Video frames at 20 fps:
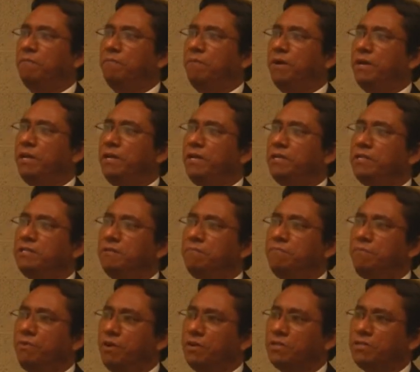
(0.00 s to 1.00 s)
But it is the
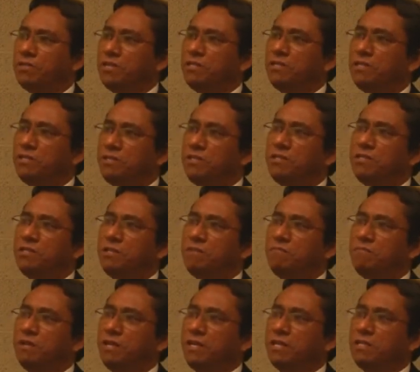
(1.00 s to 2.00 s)
process, the
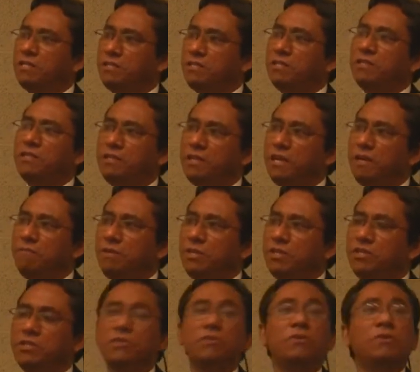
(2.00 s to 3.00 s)
system that has turned them
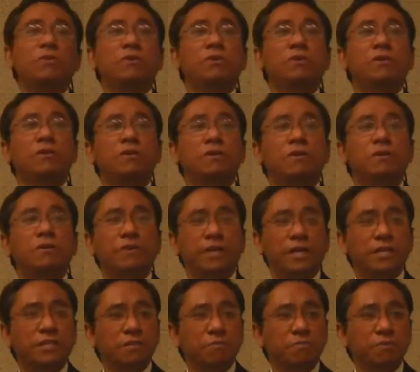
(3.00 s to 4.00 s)
into
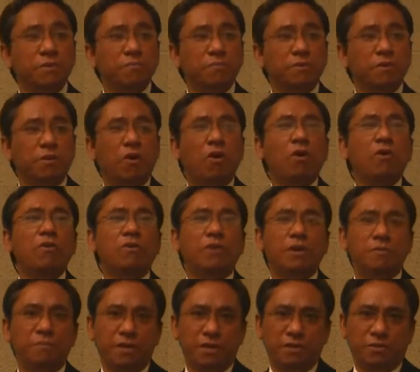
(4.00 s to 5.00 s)
creative people or
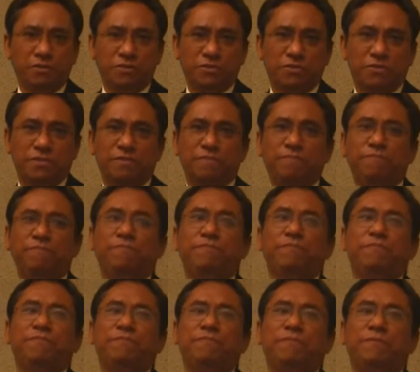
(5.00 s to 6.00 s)
criminals.
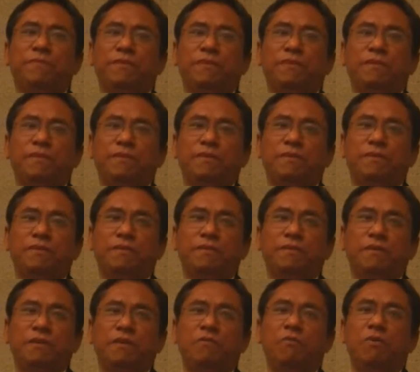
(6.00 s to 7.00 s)

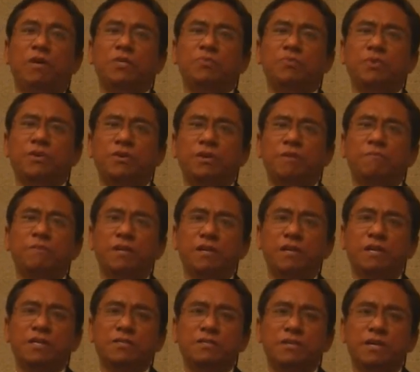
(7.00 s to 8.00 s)
And once we
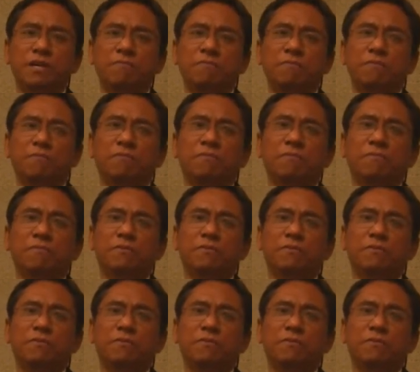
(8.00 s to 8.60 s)
criminalize them,